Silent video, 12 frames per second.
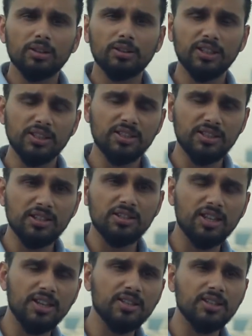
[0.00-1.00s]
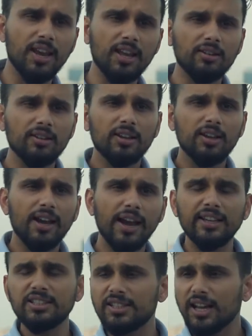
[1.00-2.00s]
Things did change, and
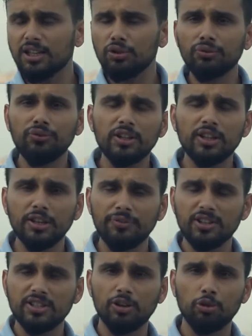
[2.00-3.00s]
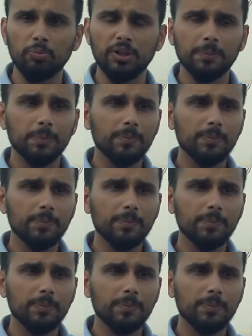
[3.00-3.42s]
I started to feel a difference around me.